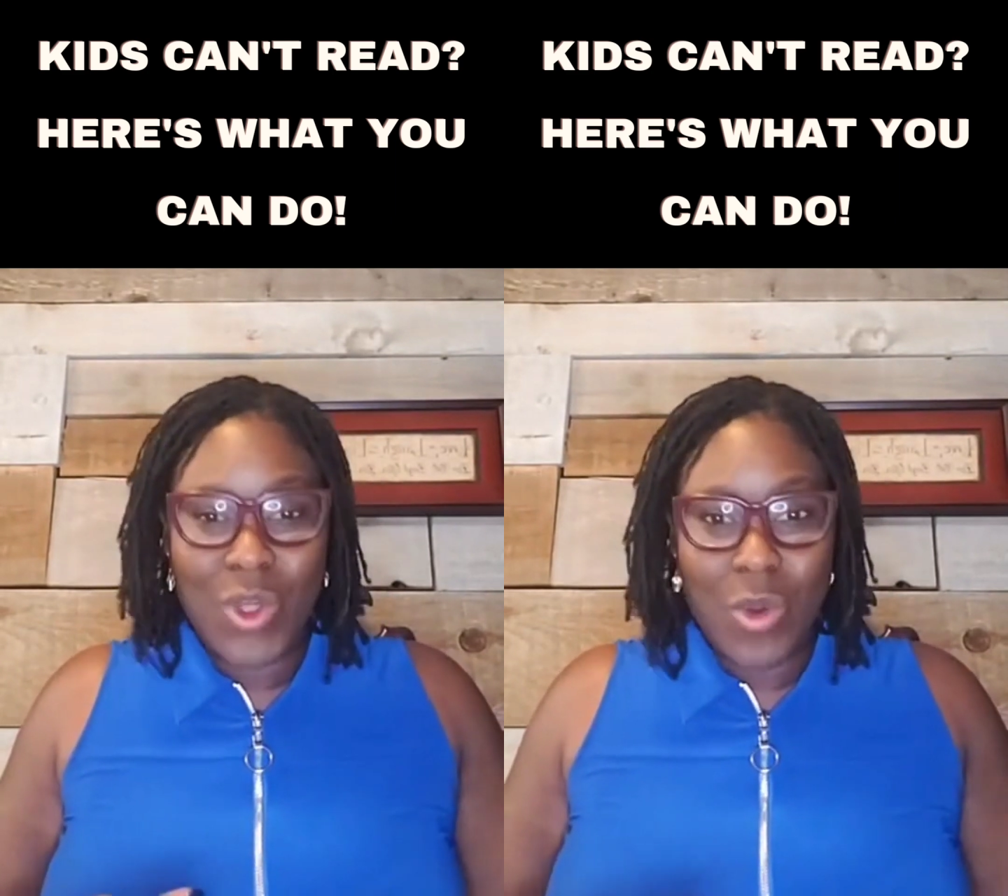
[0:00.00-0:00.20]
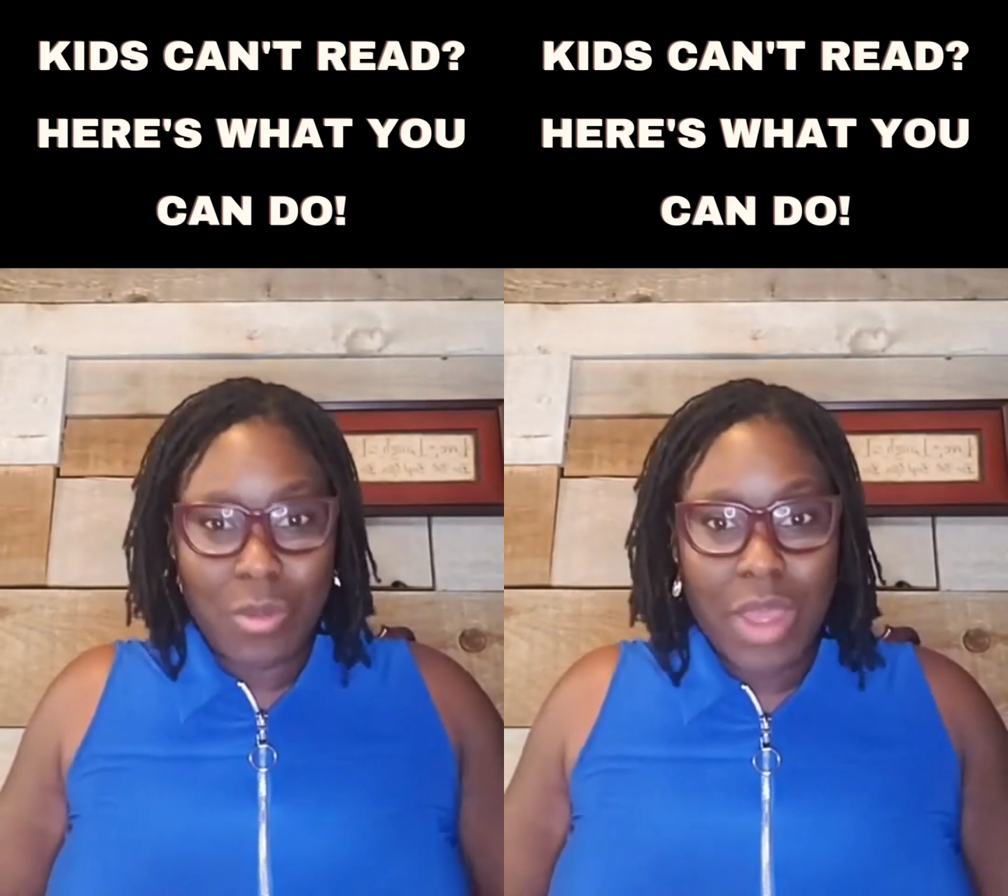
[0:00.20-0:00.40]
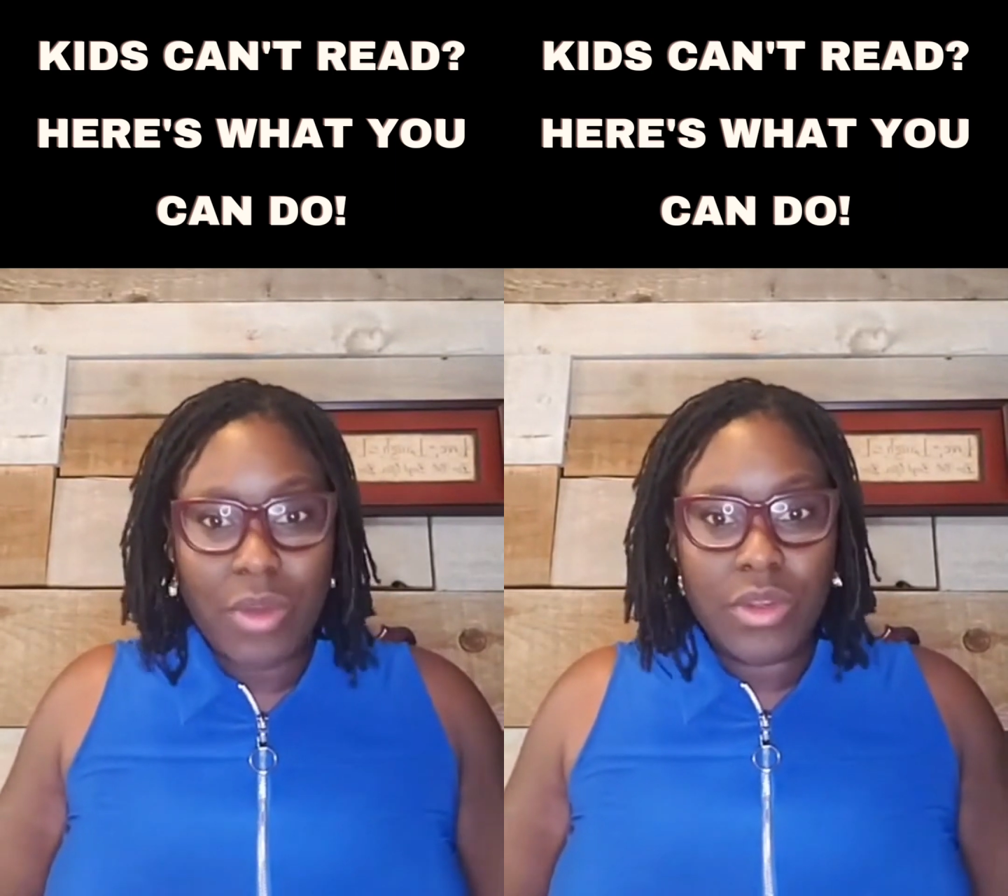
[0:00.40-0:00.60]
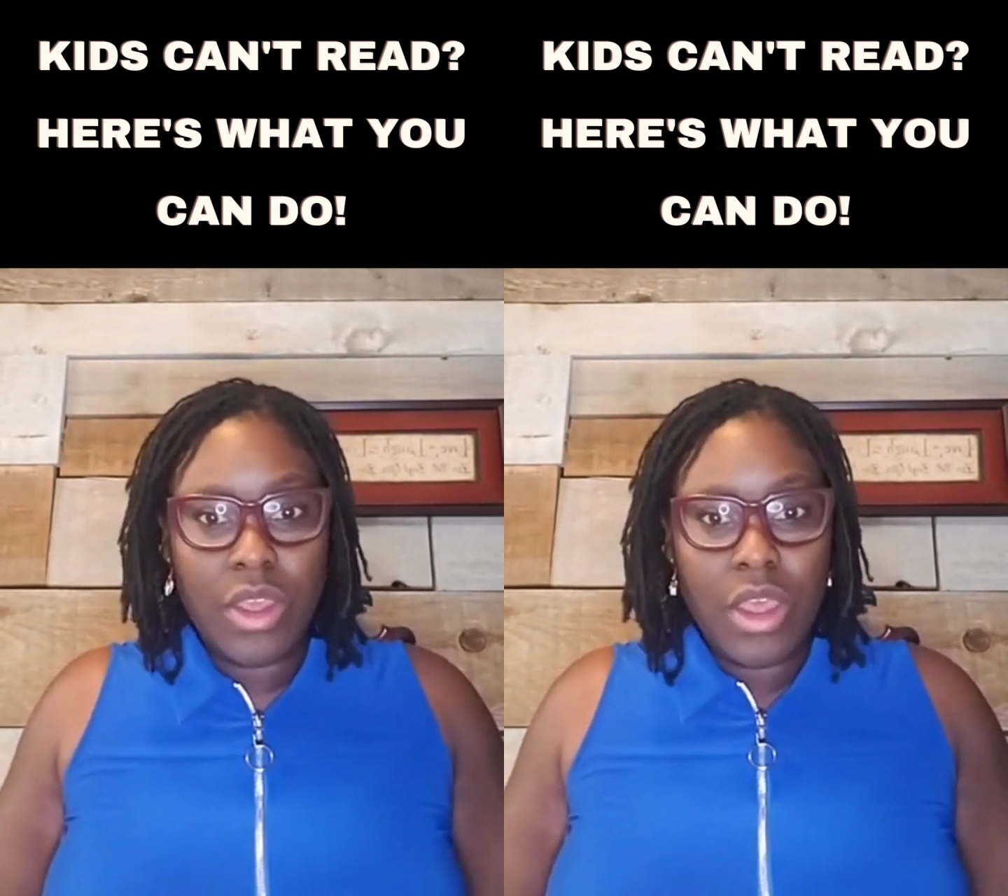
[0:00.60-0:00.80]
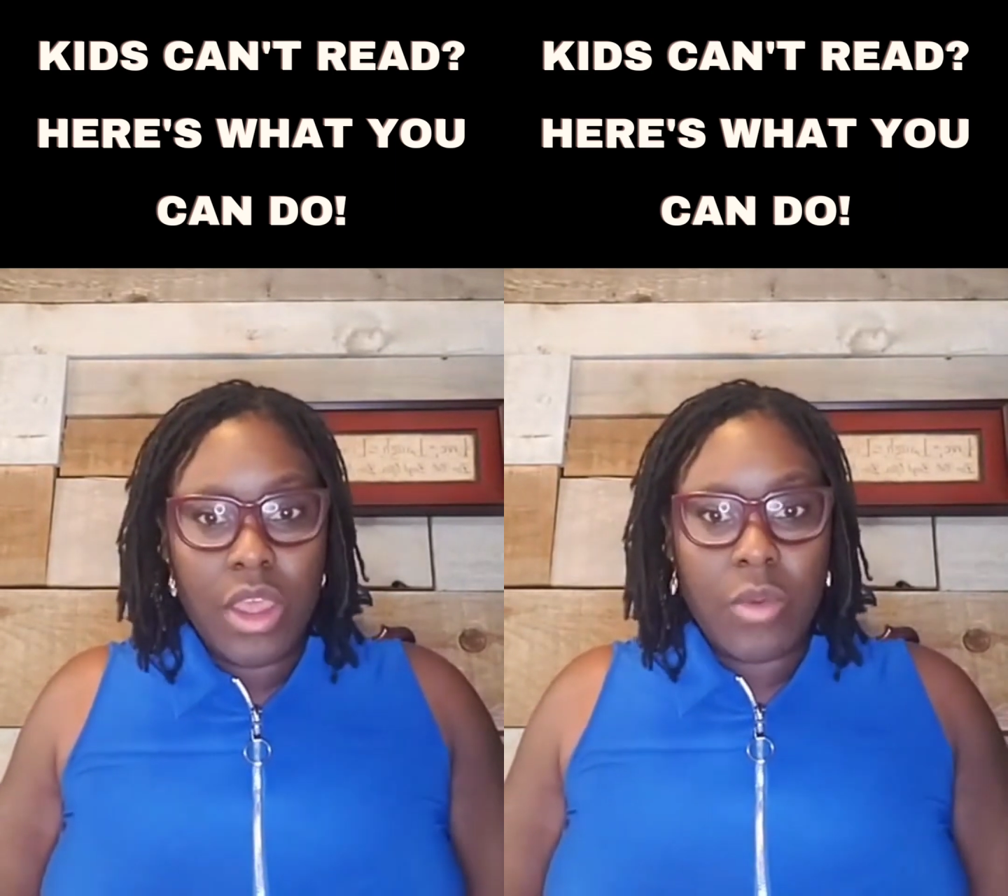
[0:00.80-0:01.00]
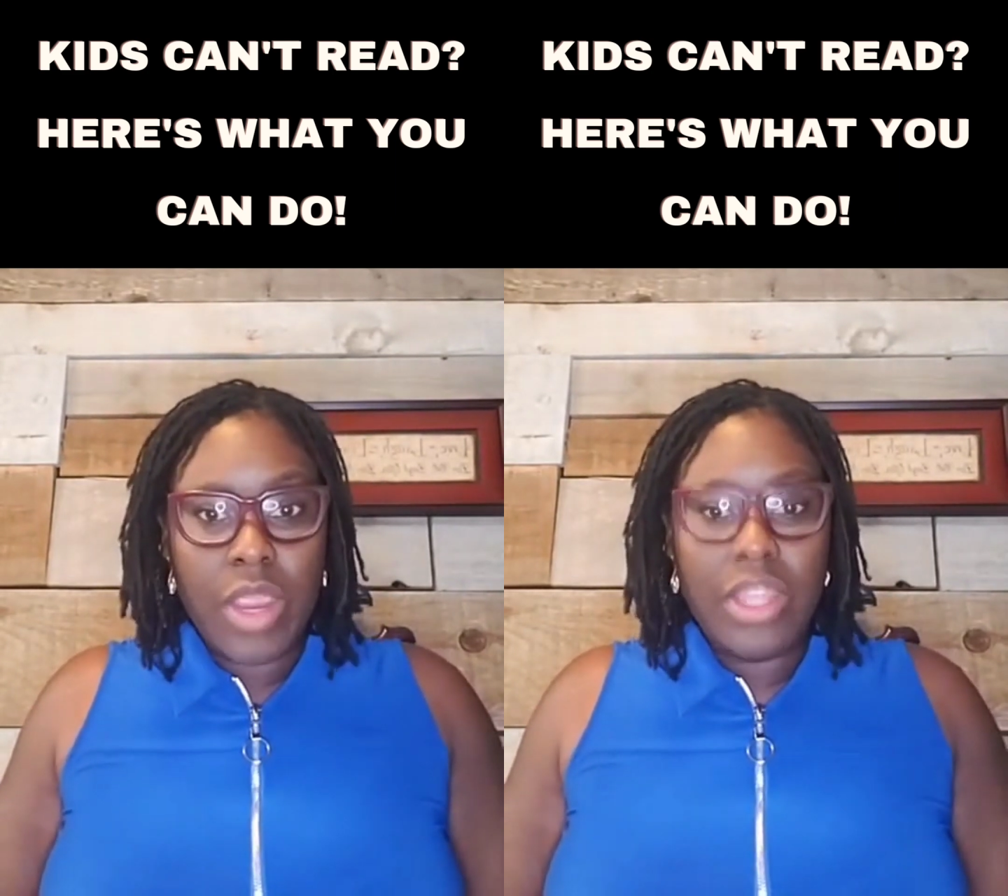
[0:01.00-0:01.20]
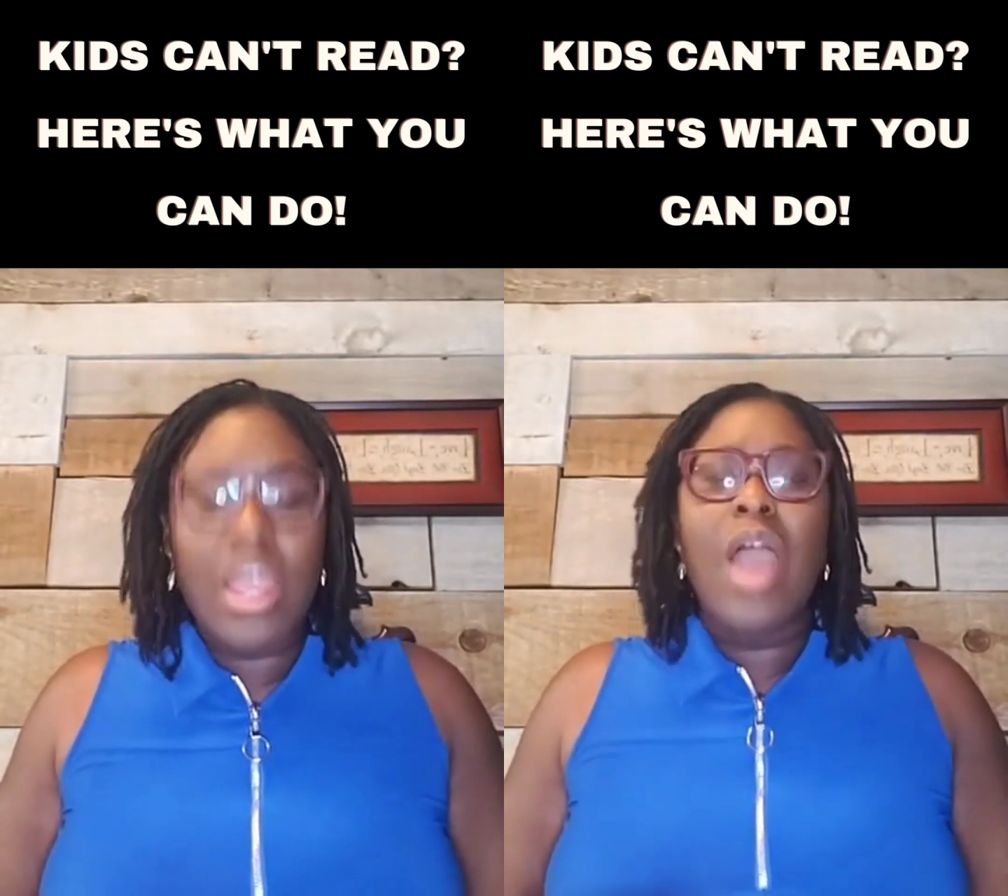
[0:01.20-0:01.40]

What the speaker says: about, right?